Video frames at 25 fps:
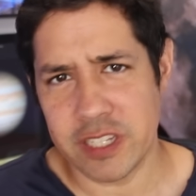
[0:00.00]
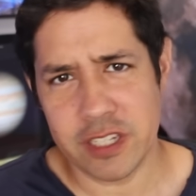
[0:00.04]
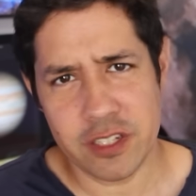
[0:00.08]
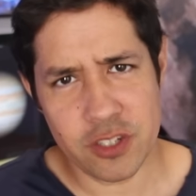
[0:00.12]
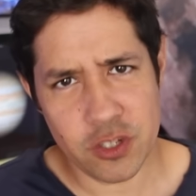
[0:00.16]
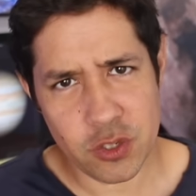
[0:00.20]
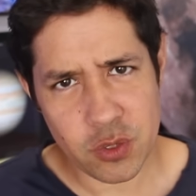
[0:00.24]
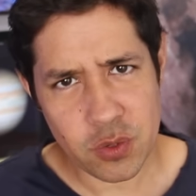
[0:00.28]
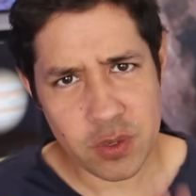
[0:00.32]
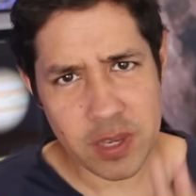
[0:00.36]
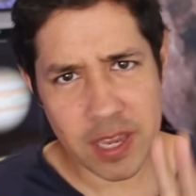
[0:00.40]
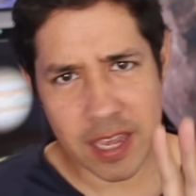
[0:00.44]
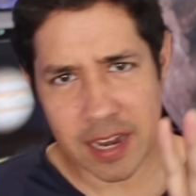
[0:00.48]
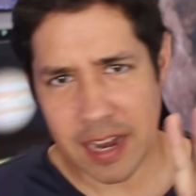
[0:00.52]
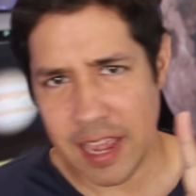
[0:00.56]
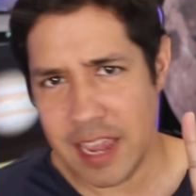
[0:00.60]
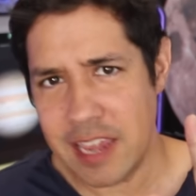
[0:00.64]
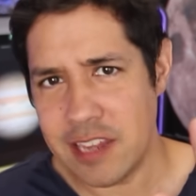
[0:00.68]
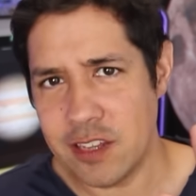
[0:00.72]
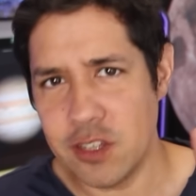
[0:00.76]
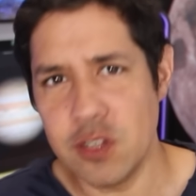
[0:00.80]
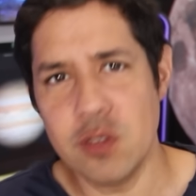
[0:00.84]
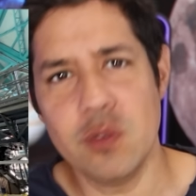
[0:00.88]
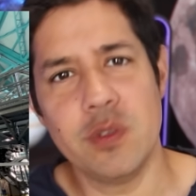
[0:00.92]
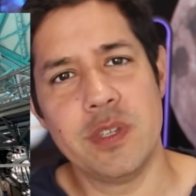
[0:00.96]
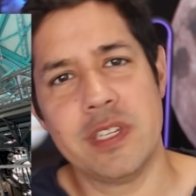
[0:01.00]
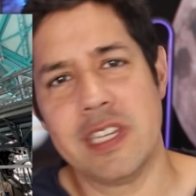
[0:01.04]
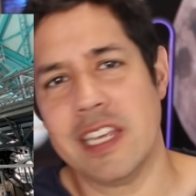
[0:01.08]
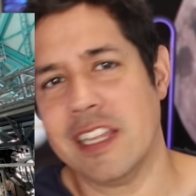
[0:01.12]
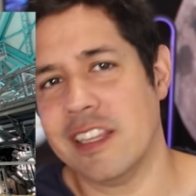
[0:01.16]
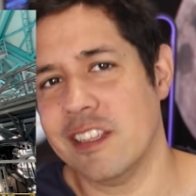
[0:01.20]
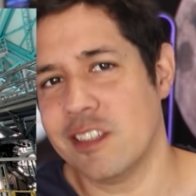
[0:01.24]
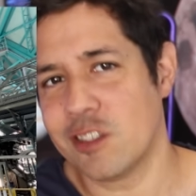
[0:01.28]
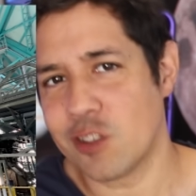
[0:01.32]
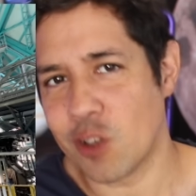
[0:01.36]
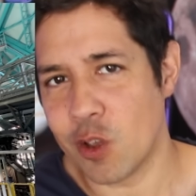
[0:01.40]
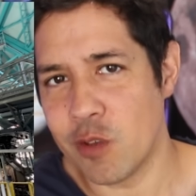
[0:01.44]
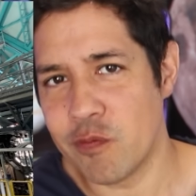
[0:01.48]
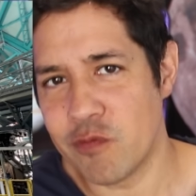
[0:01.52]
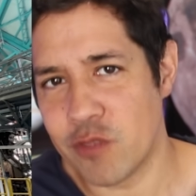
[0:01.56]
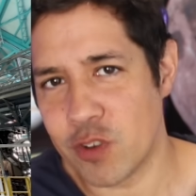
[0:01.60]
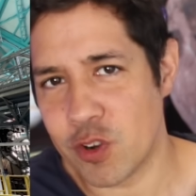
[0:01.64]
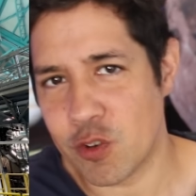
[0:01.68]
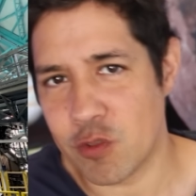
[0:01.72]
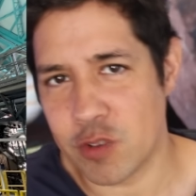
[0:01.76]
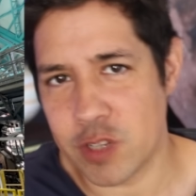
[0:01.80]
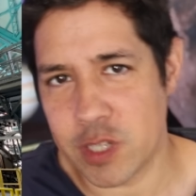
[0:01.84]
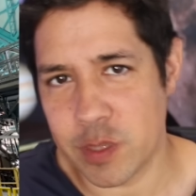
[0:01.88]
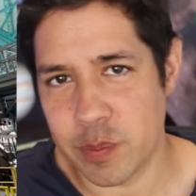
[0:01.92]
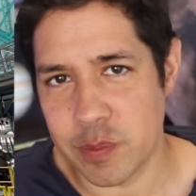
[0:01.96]
Did you get a new telescope for
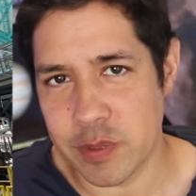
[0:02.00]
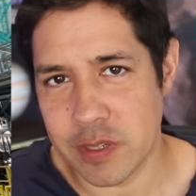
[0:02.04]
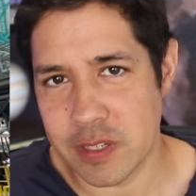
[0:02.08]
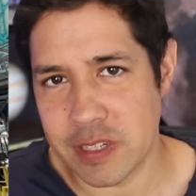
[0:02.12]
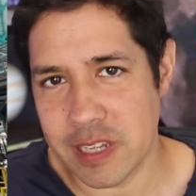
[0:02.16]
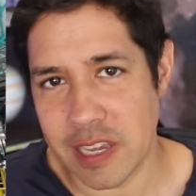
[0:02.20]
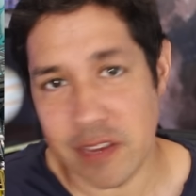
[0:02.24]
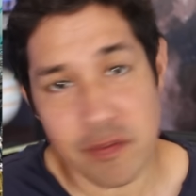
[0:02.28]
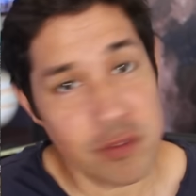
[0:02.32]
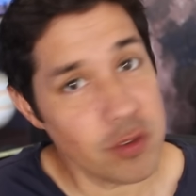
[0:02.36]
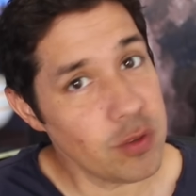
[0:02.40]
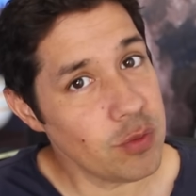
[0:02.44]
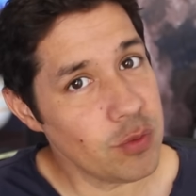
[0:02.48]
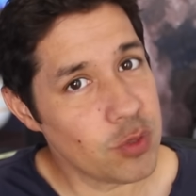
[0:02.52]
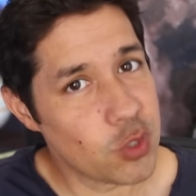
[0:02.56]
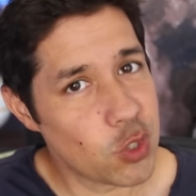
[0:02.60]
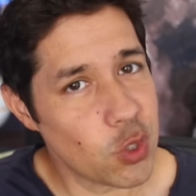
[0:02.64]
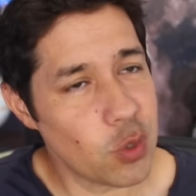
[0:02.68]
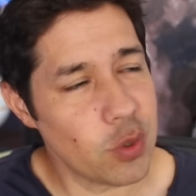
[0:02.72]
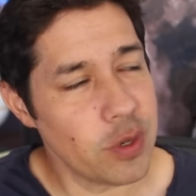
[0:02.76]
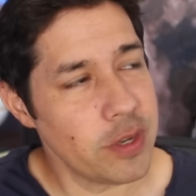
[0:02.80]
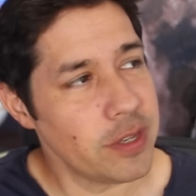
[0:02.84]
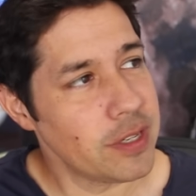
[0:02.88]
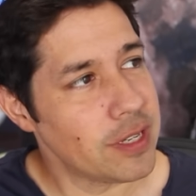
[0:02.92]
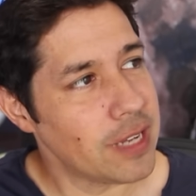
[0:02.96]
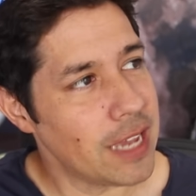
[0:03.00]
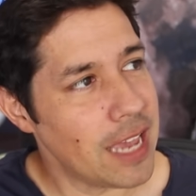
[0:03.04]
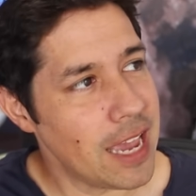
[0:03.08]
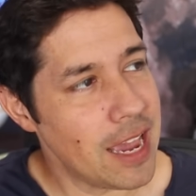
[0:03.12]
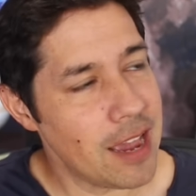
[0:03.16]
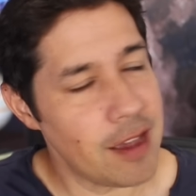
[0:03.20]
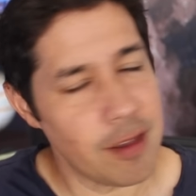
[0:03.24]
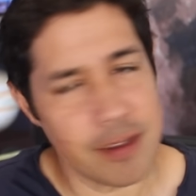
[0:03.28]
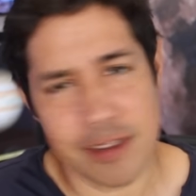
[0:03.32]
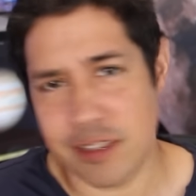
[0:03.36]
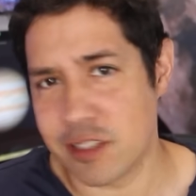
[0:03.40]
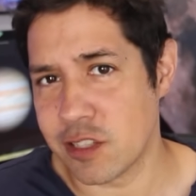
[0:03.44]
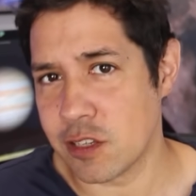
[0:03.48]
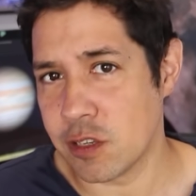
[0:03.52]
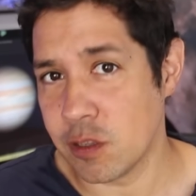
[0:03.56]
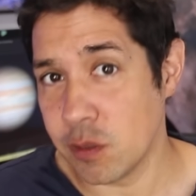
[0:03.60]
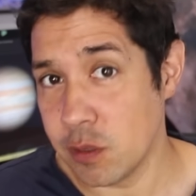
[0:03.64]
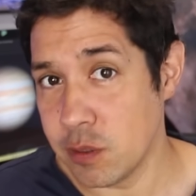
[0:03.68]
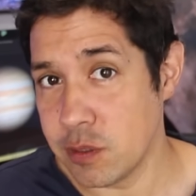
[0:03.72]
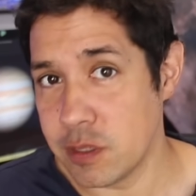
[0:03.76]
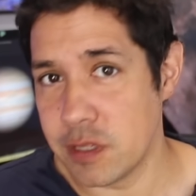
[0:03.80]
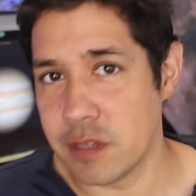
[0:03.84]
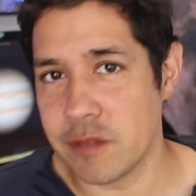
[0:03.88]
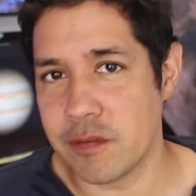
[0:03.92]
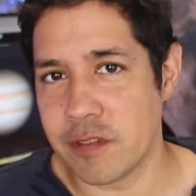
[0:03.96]
Christmas? Have you joined our
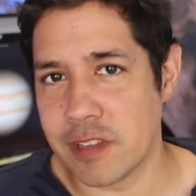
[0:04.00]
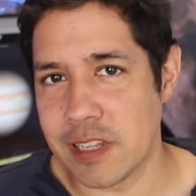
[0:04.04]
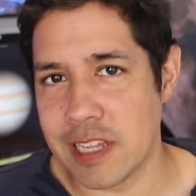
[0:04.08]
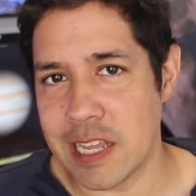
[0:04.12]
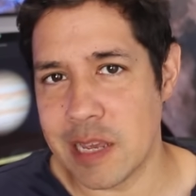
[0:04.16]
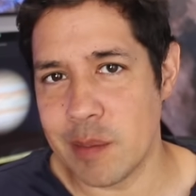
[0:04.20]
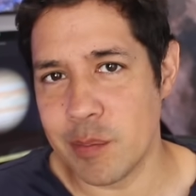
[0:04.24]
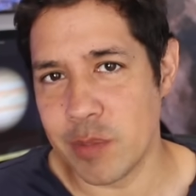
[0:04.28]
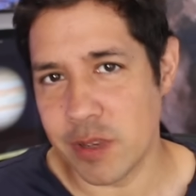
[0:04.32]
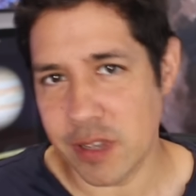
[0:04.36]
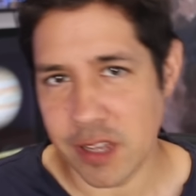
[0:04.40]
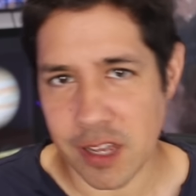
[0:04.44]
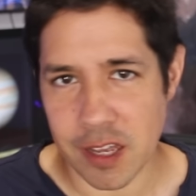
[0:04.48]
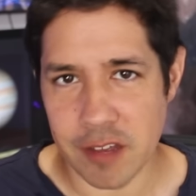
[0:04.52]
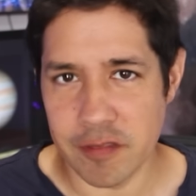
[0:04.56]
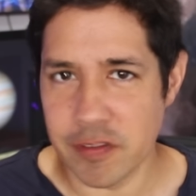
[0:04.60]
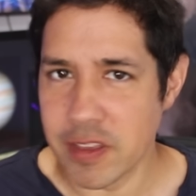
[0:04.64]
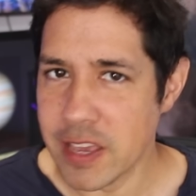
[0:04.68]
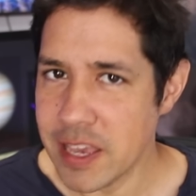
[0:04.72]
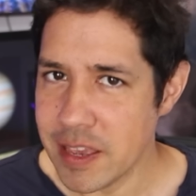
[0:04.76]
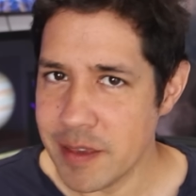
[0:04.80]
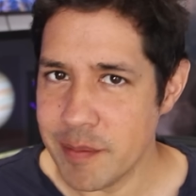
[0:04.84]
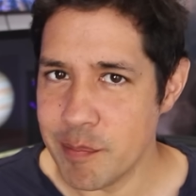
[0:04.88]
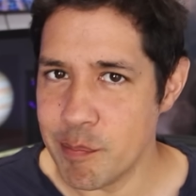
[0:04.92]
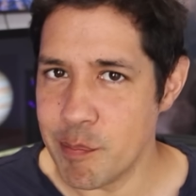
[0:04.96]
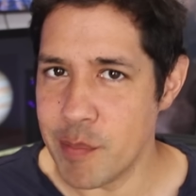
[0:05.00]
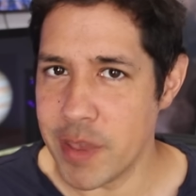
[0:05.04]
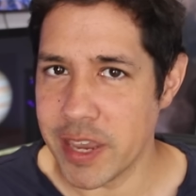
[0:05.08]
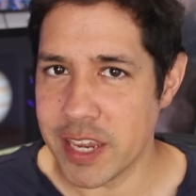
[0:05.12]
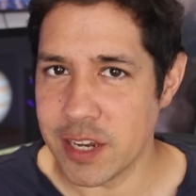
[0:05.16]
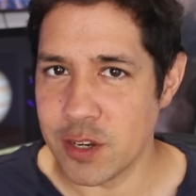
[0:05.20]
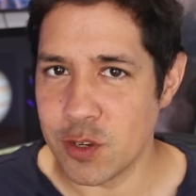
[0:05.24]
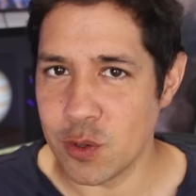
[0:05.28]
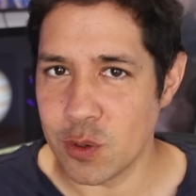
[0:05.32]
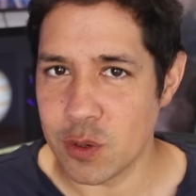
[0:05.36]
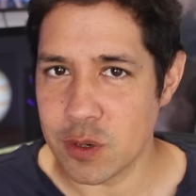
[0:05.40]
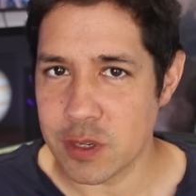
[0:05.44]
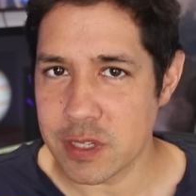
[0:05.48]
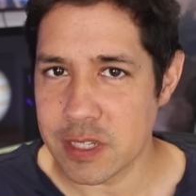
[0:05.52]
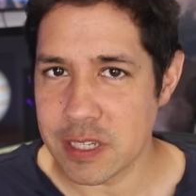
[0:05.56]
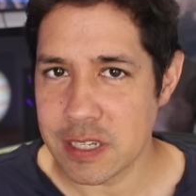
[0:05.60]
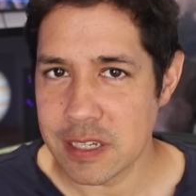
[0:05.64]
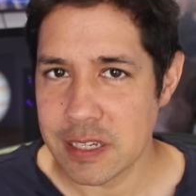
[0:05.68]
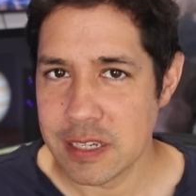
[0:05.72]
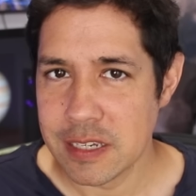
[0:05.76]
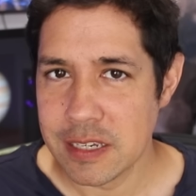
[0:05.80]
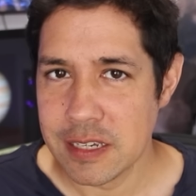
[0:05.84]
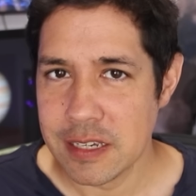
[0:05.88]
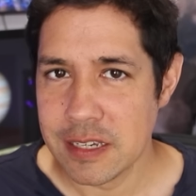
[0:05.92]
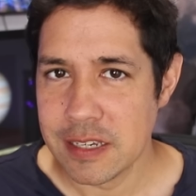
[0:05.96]
exclusive club of mega dorks?
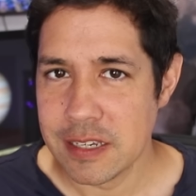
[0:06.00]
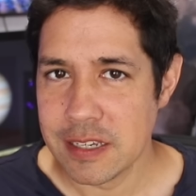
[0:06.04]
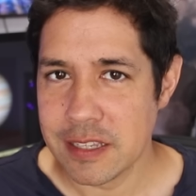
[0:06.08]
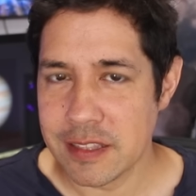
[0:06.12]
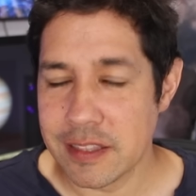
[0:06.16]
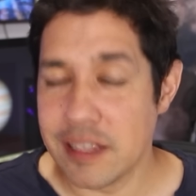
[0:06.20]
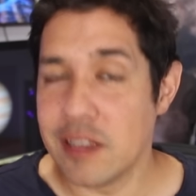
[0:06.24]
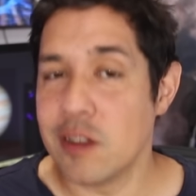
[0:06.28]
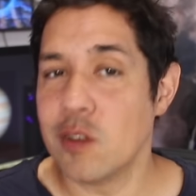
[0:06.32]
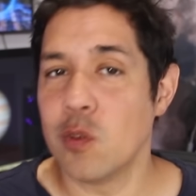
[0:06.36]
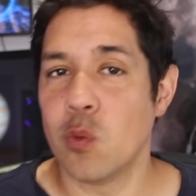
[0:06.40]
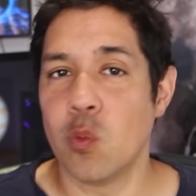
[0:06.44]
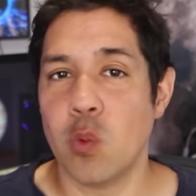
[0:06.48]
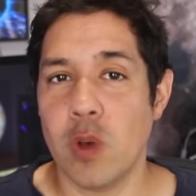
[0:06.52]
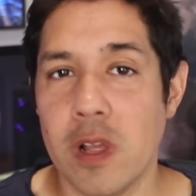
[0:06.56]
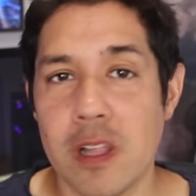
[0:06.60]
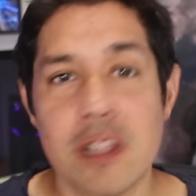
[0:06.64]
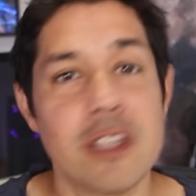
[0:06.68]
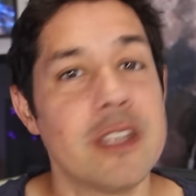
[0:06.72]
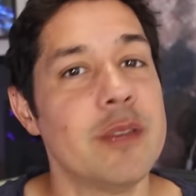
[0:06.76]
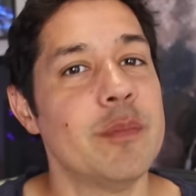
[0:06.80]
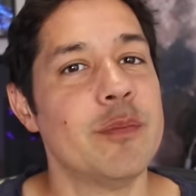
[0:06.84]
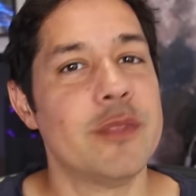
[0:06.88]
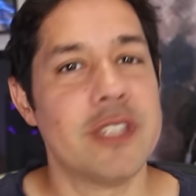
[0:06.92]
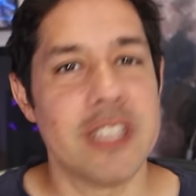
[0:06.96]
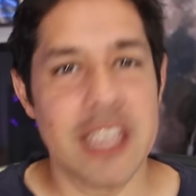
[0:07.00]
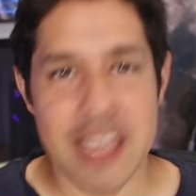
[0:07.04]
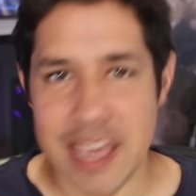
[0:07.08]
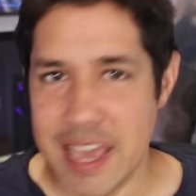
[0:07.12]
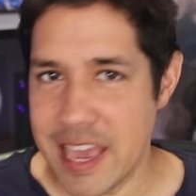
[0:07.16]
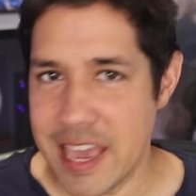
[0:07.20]
Then welcome to